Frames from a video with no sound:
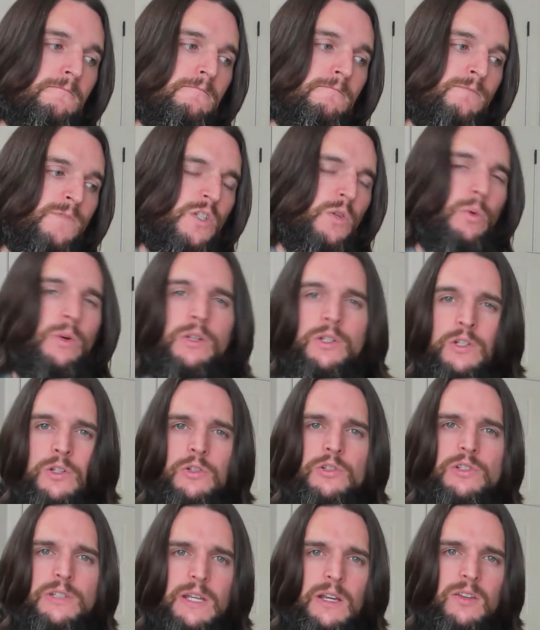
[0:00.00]
You wouldn't
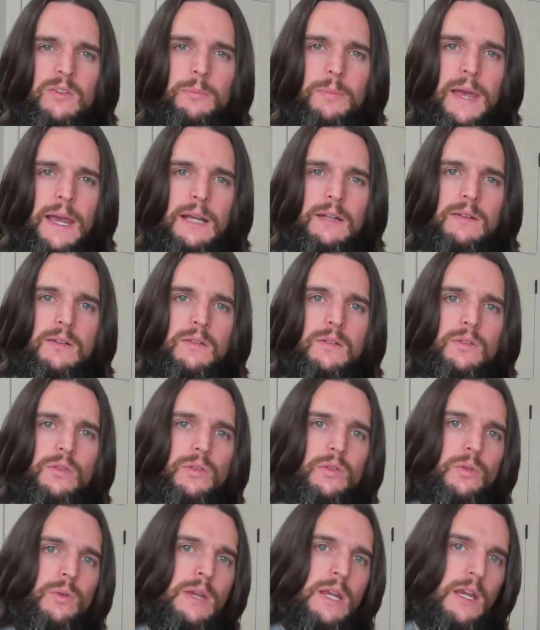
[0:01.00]
usually expect
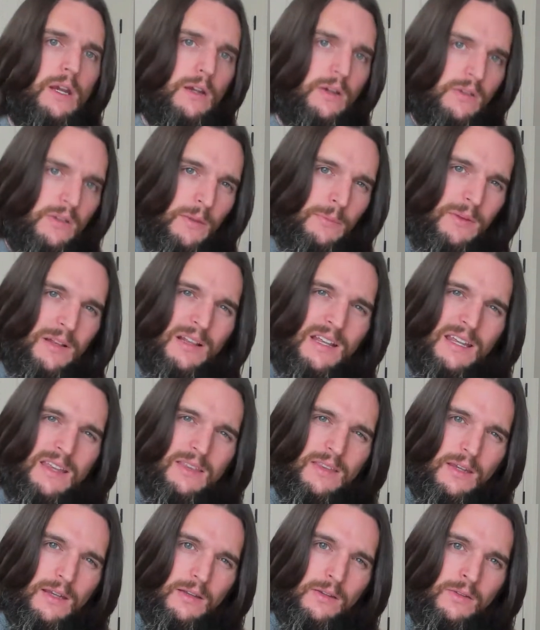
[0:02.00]
to hear something like
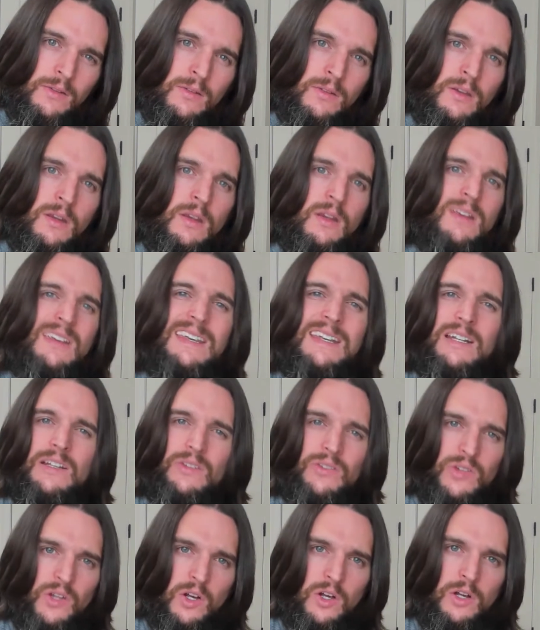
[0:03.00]
this in a
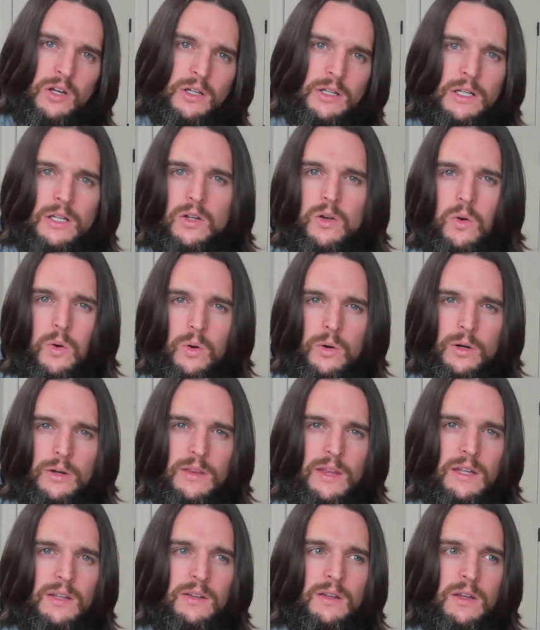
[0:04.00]
song and a
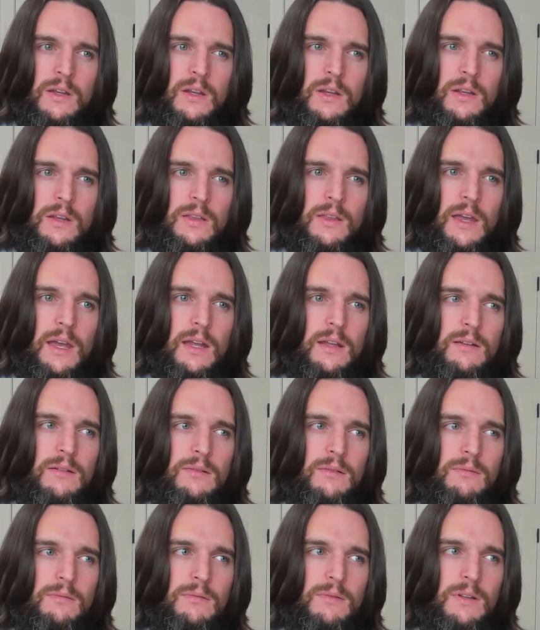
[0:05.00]
chord that
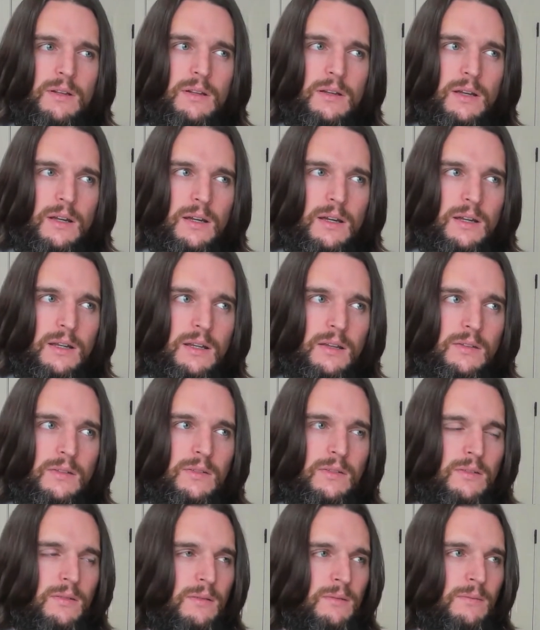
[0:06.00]

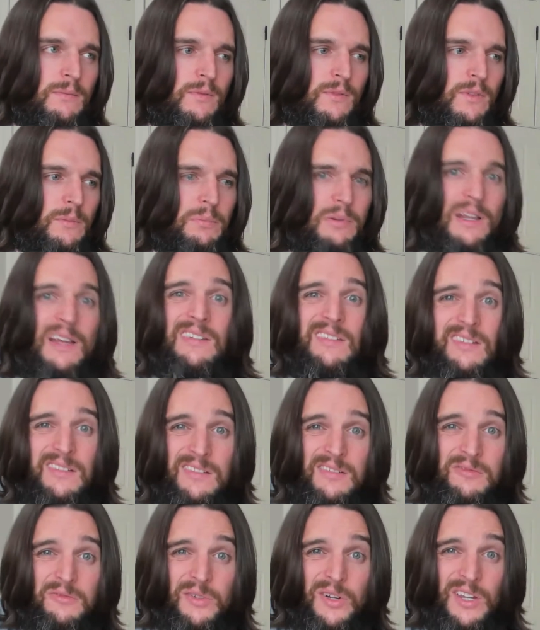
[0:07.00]
is pleasant,
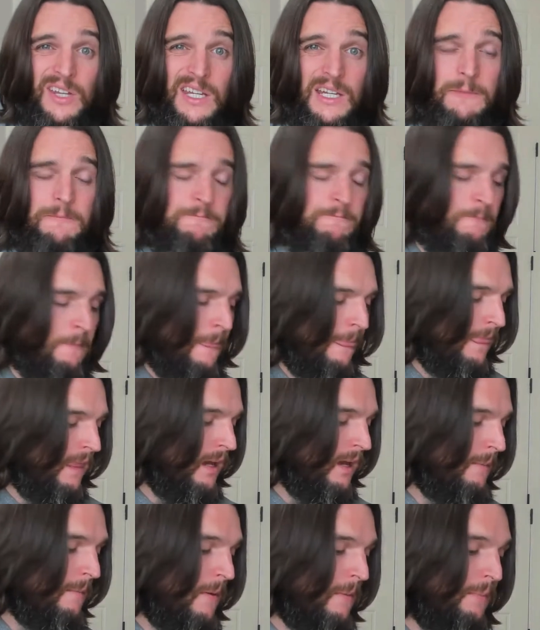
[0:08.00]
really.
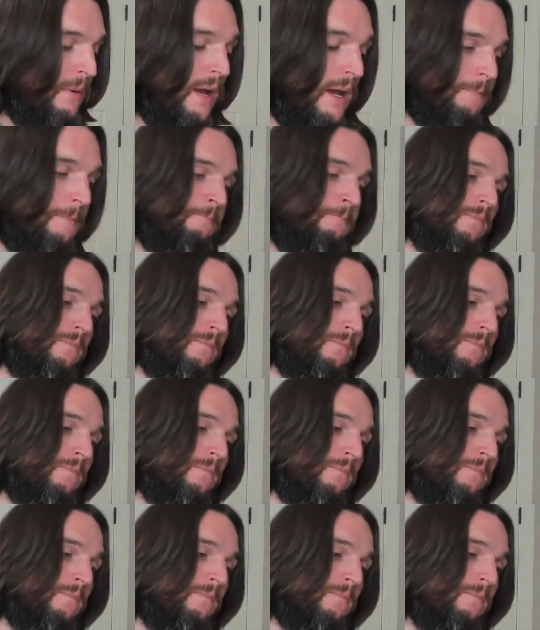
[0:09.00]
But